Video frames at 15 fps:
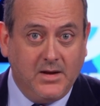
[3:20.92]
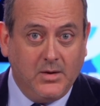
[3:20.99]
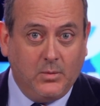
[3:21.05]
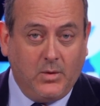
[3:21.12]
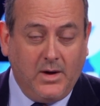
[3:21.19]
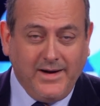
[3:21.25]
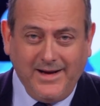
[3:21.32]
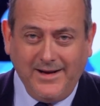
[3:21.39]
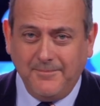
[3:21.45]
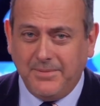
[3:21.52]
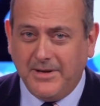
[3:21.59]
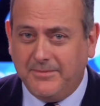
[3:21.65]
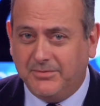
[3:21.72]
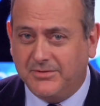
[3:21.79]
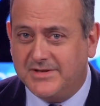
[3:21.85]
Why can't
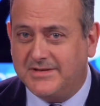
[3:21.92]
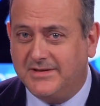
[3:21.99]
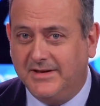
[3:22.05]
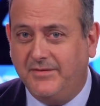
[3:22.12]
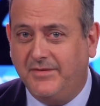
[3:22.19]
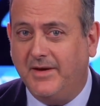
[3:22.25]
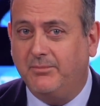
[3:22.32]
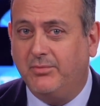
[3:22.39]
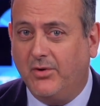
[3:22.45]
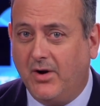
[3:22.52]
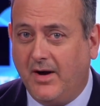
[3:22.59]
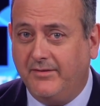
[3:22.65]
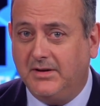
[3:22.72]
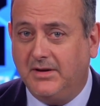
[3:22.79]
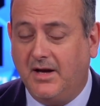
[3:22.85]
people just leave their
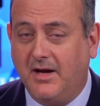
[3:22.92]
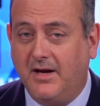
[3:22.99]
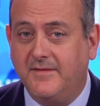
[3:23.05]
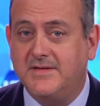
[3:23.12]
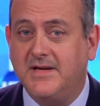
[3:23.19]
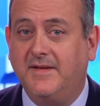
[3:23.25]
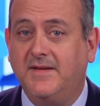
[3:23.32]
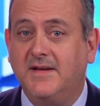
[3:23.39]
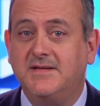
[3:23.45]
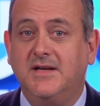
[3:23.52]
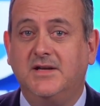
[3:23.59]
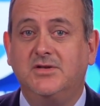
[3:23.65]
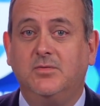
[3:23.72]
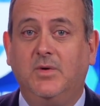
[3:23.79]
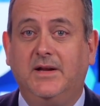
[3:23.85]
private lives and their
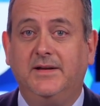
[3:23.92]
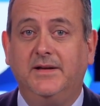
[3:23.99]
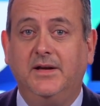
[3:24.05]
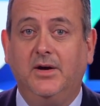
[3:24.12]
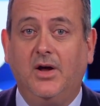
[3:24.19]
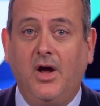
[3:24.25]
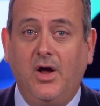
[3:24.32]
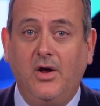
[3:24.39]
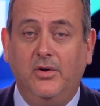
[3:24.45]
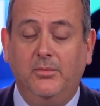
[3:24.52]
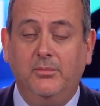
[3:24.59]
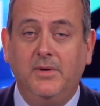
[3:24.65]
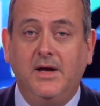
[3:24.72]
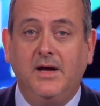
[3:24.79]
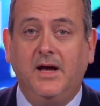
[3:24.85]
sexuality at
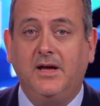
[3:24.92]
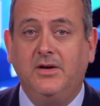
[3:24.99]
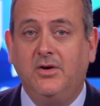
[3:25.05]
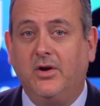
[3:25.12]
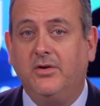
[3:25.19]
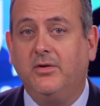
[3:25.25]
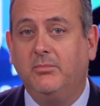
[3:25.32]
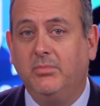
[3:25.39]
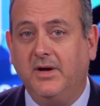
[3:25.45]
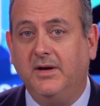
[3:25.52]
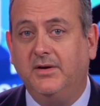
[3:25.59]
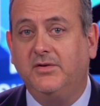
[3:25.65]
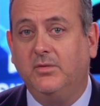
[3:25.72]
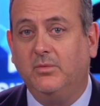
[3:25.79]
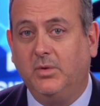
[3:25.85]
home and not bring
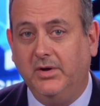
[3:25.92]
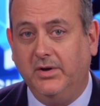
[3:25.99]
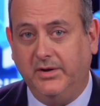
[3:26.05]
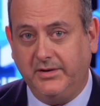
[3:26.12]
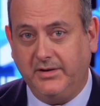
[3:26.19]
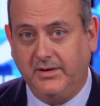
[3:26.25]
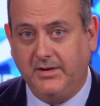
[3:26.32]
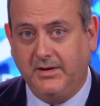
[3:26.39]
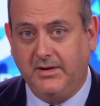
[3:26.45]
it to work?